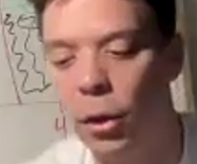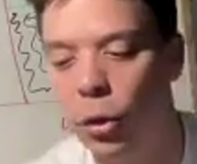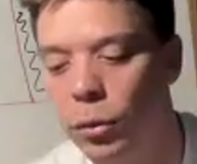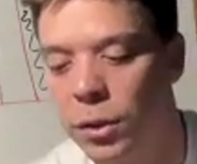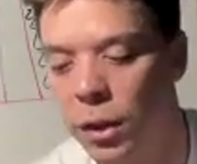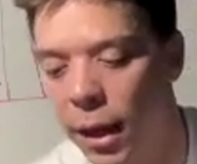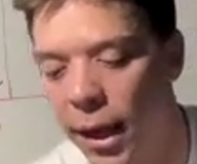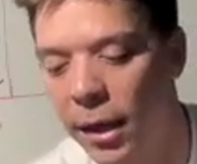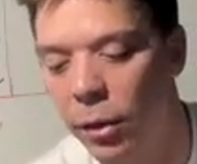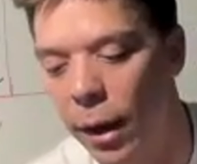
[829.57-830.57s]
you
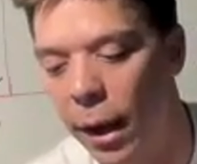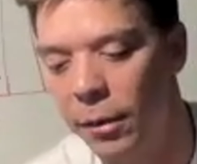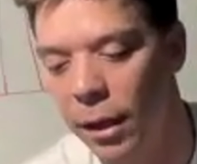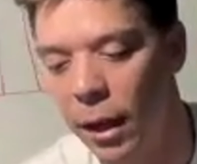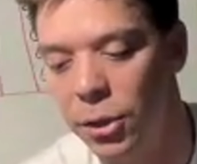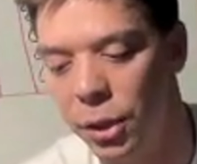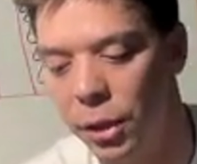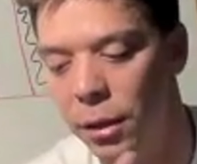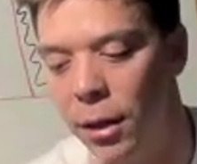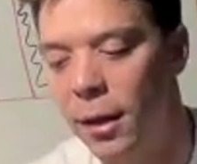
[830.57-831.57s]
delay the
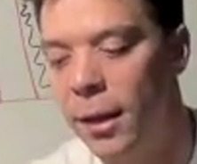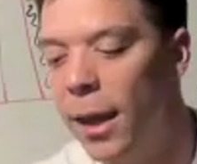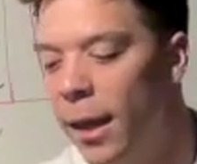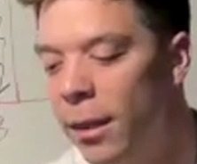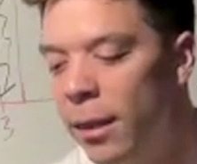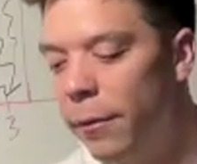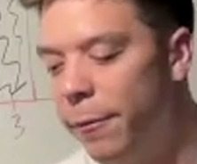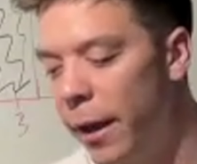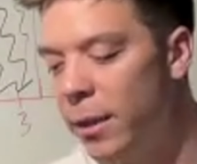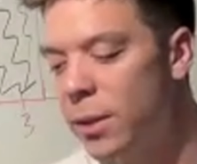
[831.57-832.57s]
gratification in the
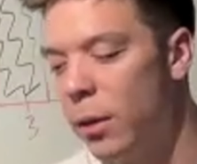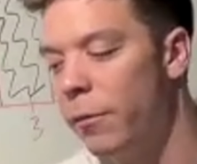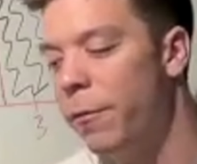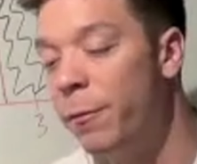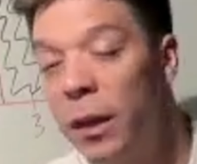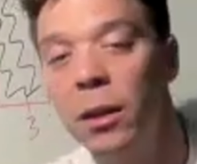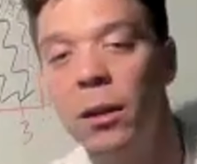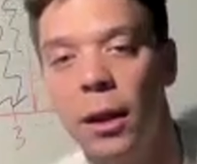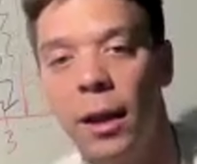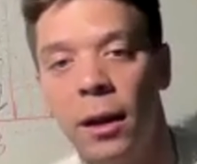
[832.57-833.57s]
face of
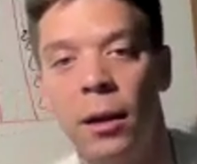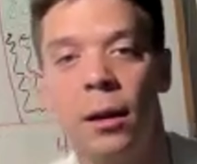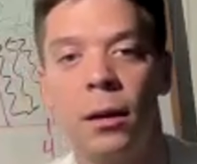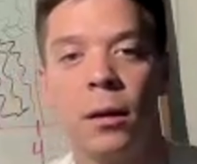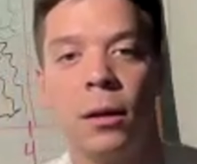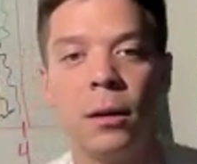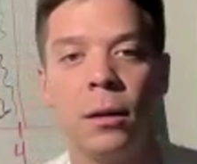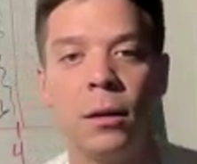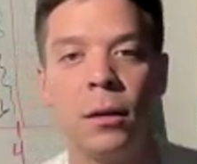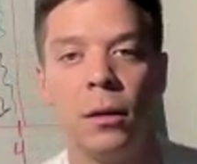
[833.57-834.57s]
feeling
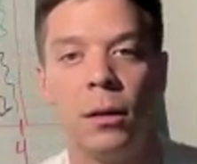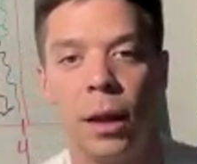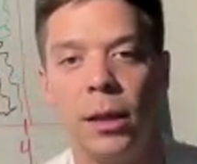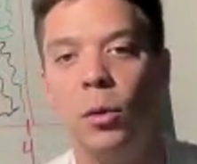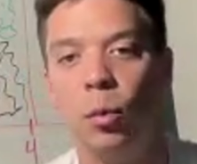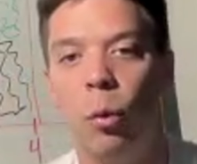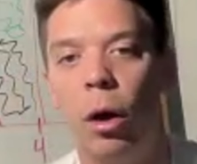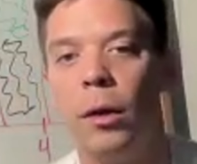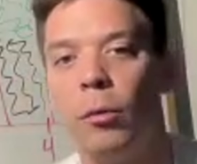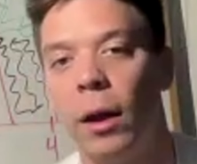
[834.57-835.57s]
like you
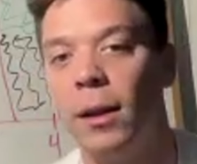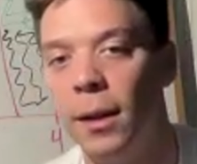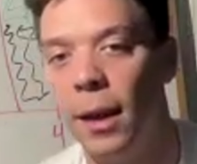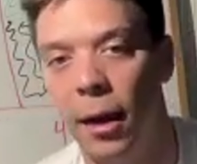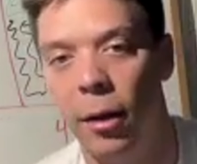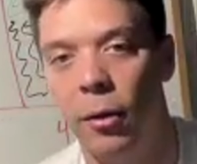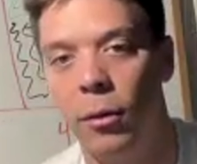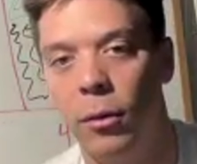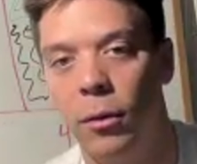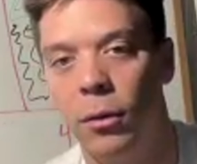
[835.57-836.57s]
want it right now?
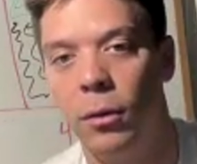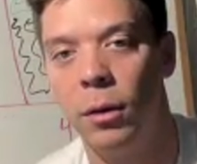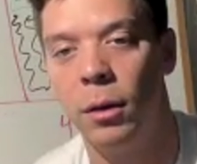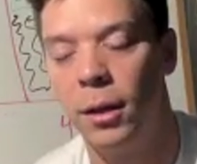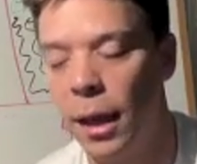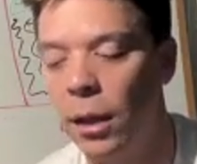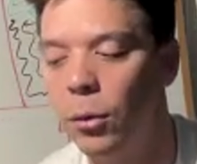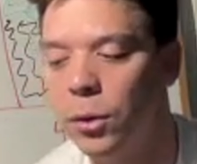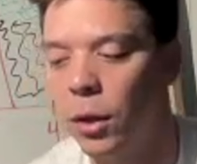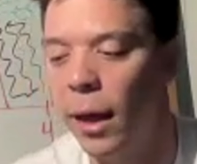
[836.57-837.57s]
Can
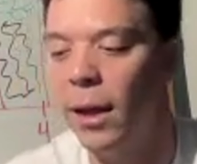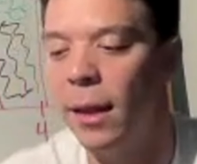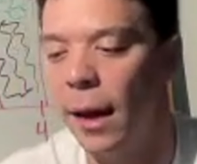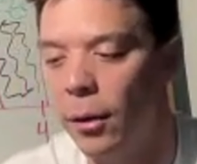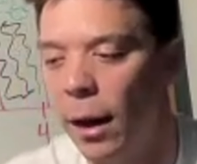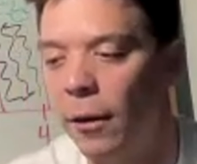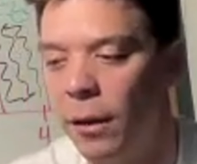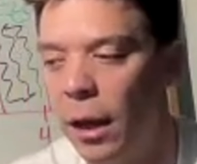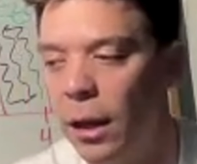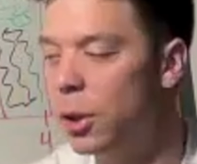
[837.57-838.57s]
you delay that
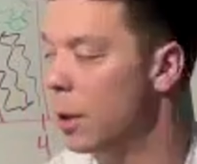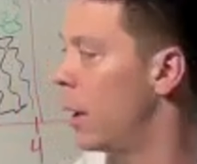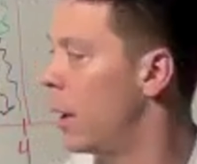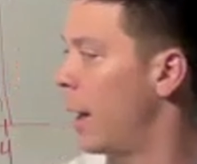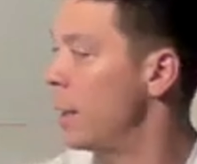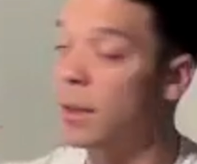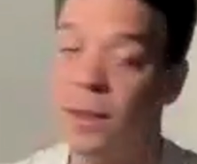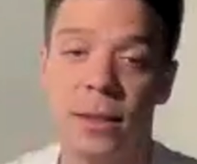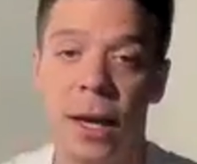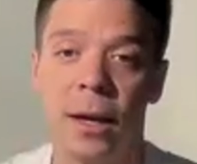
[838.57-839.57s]
gratification and
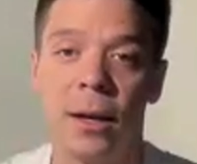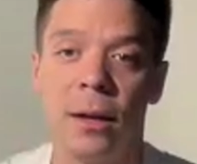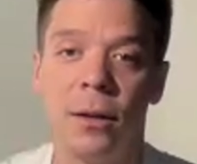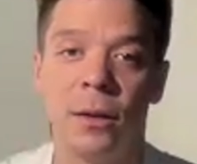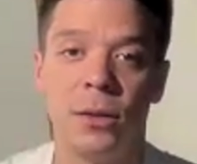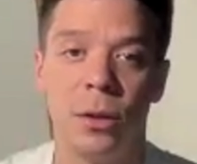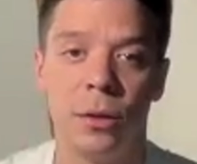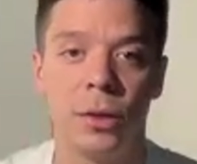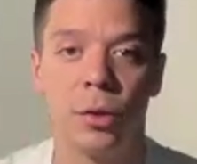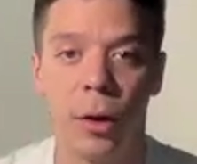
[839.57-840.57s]
stick to
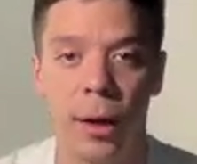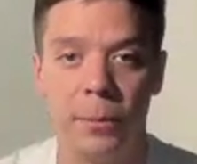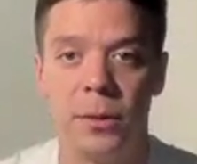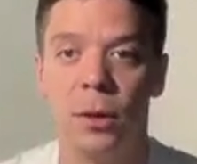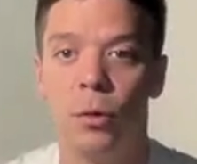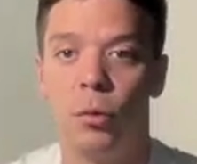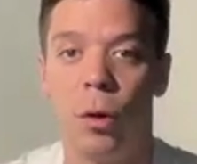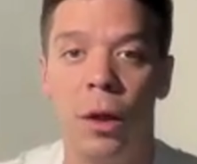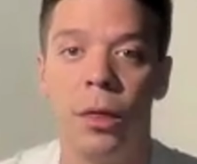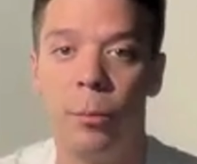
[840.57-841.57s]
the script?
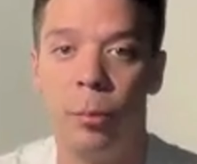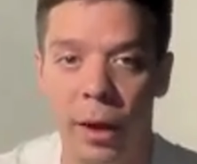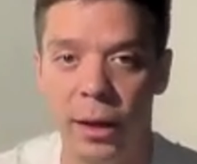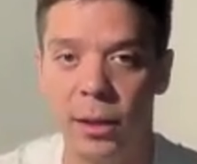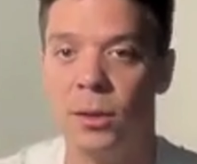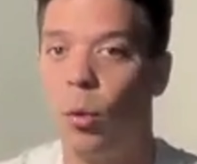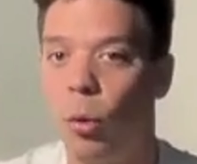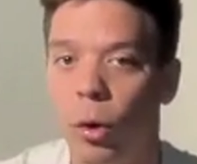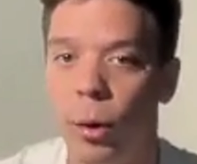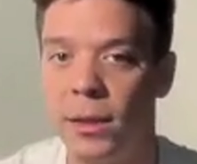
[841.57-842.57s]
Run the plays.
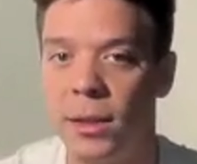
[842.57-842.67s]
What do I